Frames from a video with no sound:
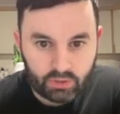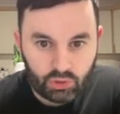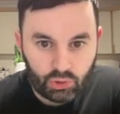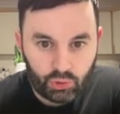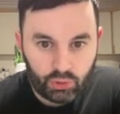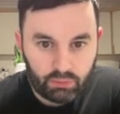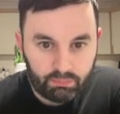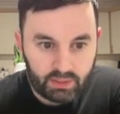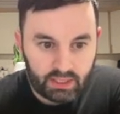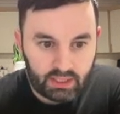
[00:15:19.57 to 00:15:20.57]
could
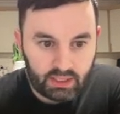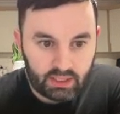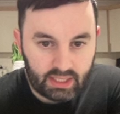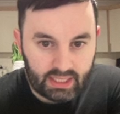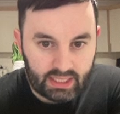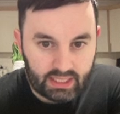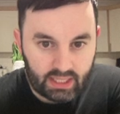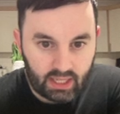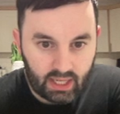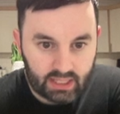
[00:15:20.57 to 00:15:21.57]
be a
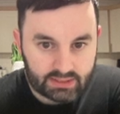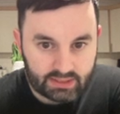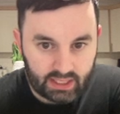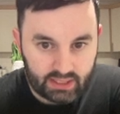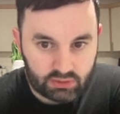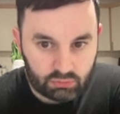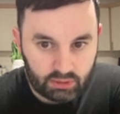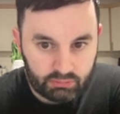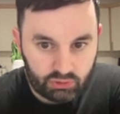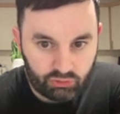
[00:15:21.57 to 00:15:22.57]
classic, so
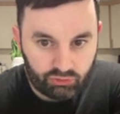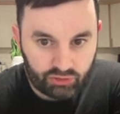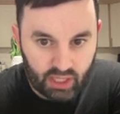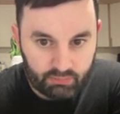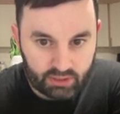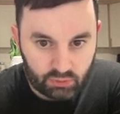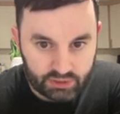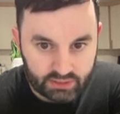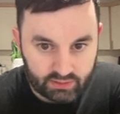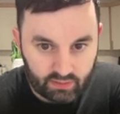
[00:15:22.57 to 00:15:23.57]
maybe Usami goes
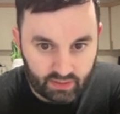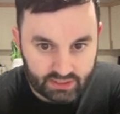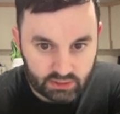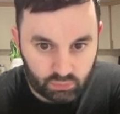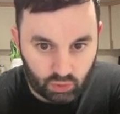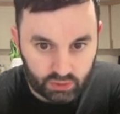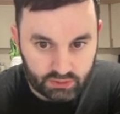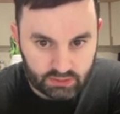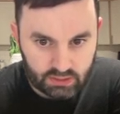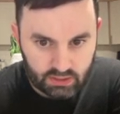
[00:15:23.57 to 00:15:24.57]
into this
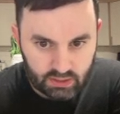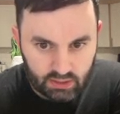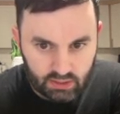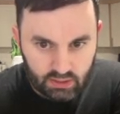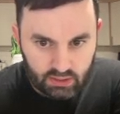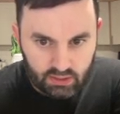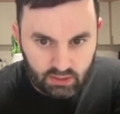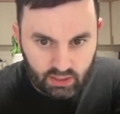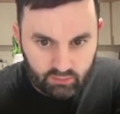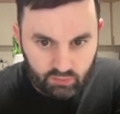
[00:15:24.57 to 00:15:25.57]
one.
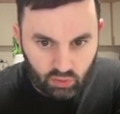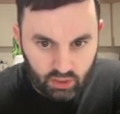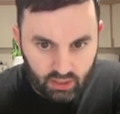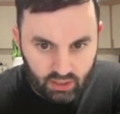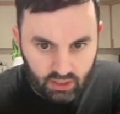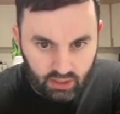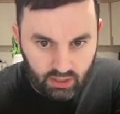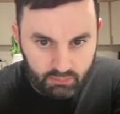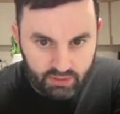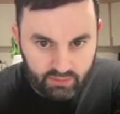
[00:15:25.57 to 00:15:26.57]
I've got a
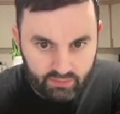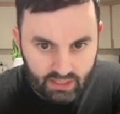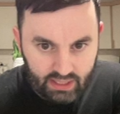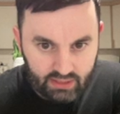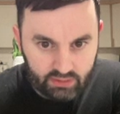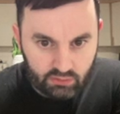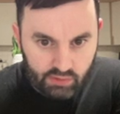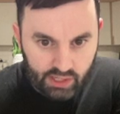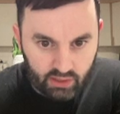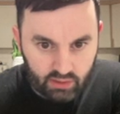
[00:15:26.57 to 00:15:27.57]
limited and a
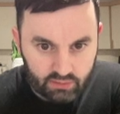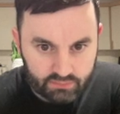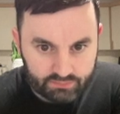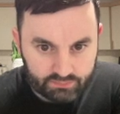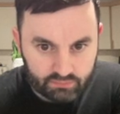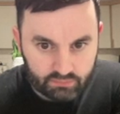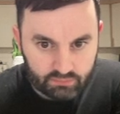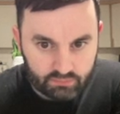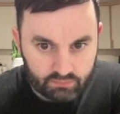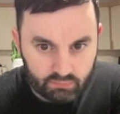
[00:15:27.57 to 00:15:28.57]
rare.
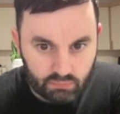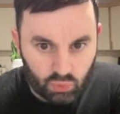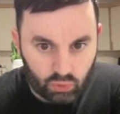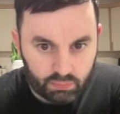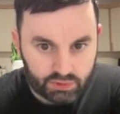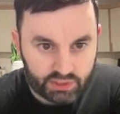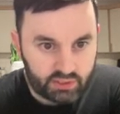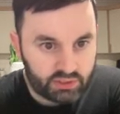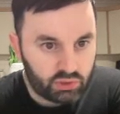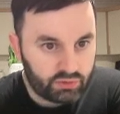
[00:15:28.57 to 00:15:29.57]
More
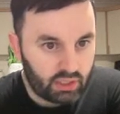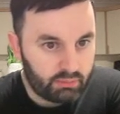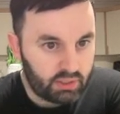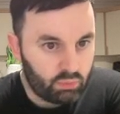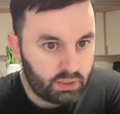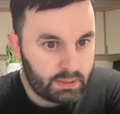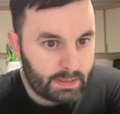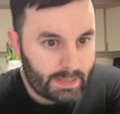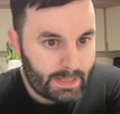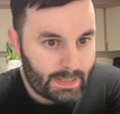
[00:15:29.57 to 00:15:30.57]
percentage on the limited one.
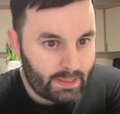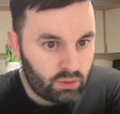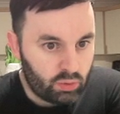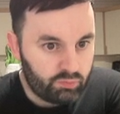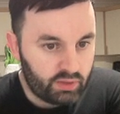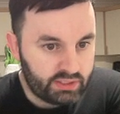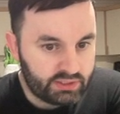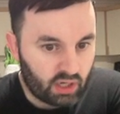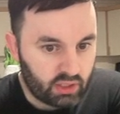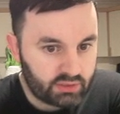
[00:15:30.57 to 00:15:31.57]
Hopefully he
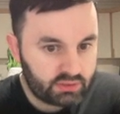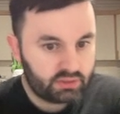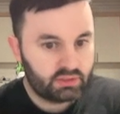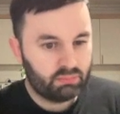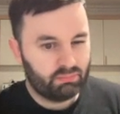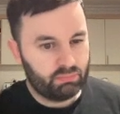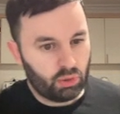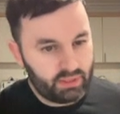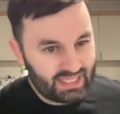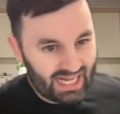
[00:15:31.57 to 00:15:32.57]
starts.
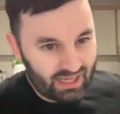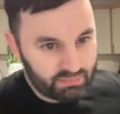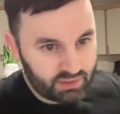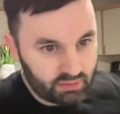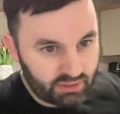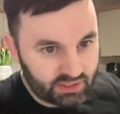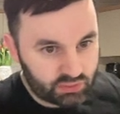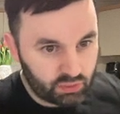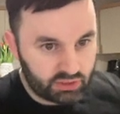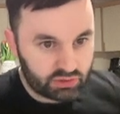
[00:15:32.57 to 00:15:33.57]
Probably captain him in this
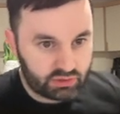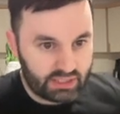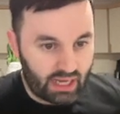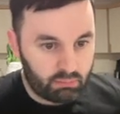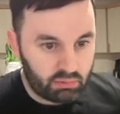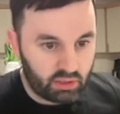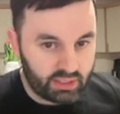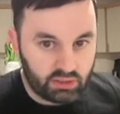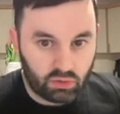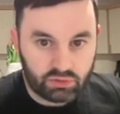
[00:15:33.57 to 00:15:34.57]
one and just gamble that he
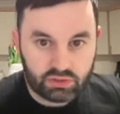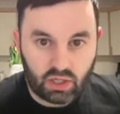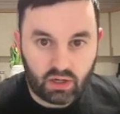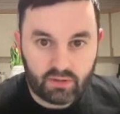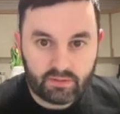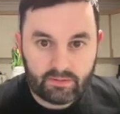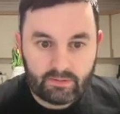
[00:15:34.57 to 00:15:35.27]
does start.